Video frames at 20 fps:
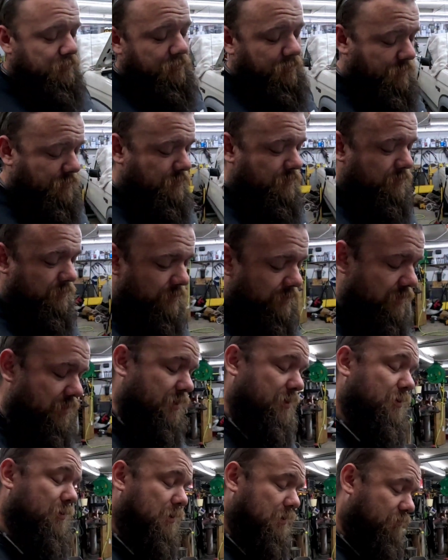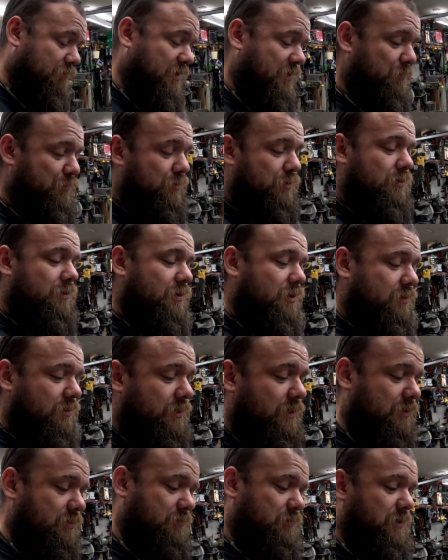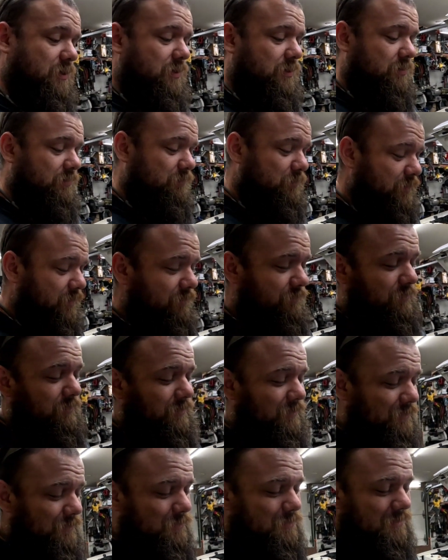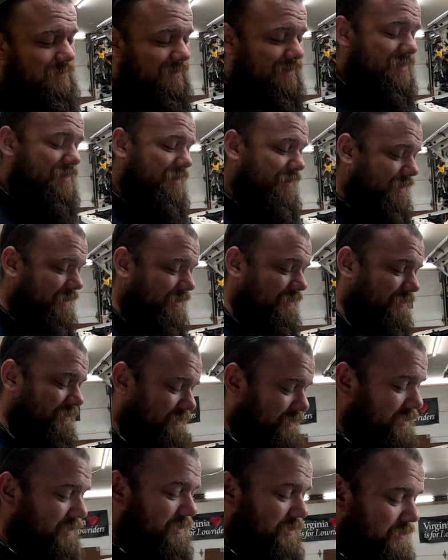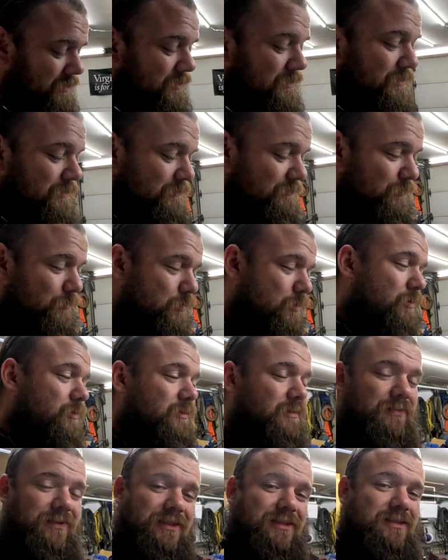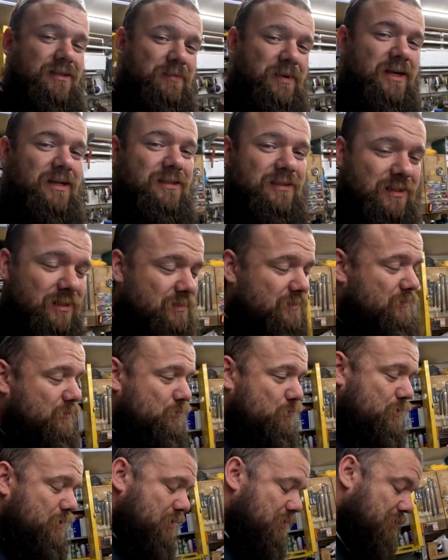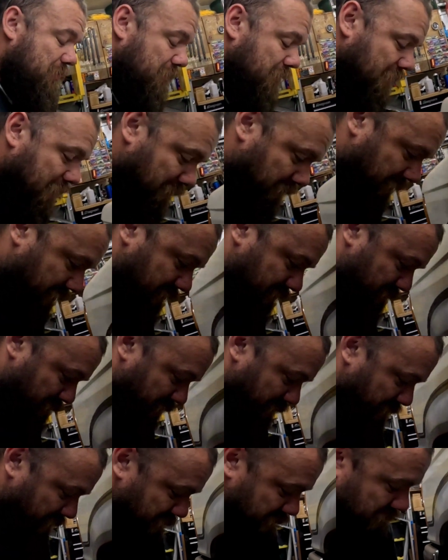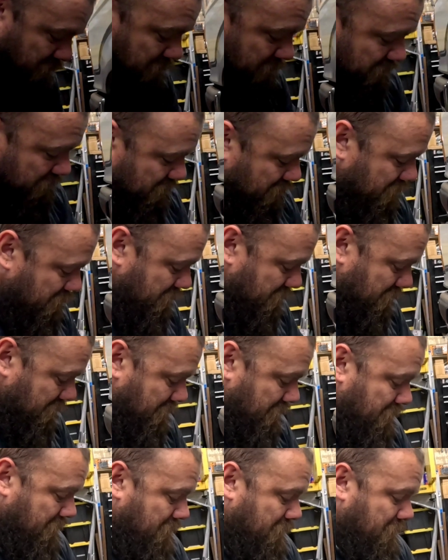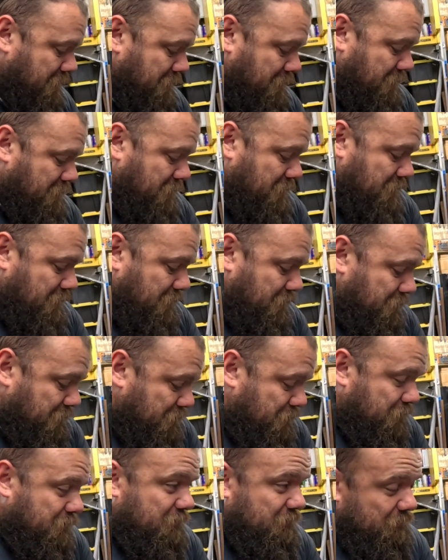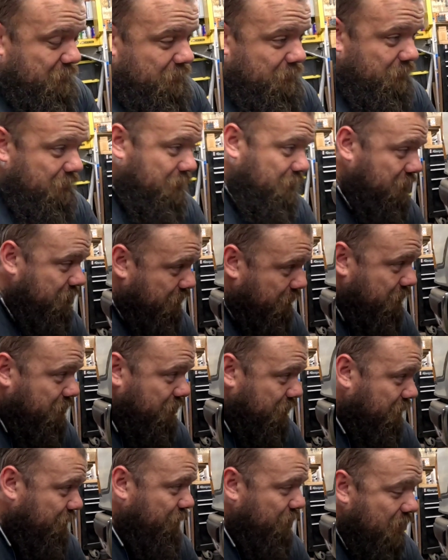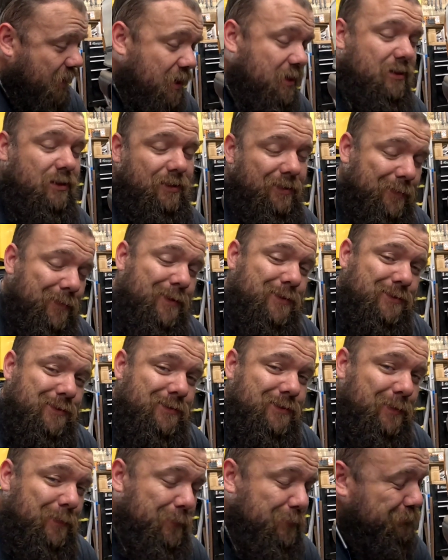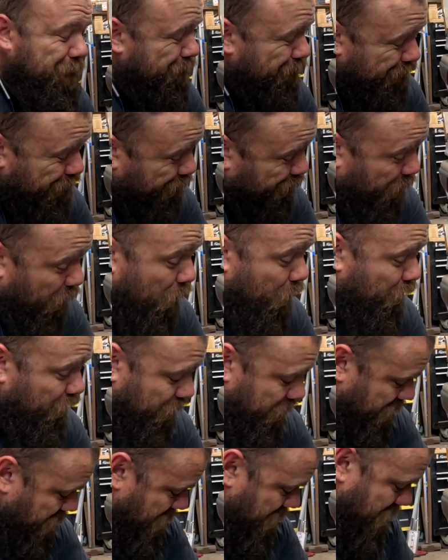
long, and I know I rambled a lot last weekend, but I felt like there's a lot I had to say for all of this to make sense, to where y'all didn't have to ask me a bunch of questions, and you just, if you had any questions, I hopefully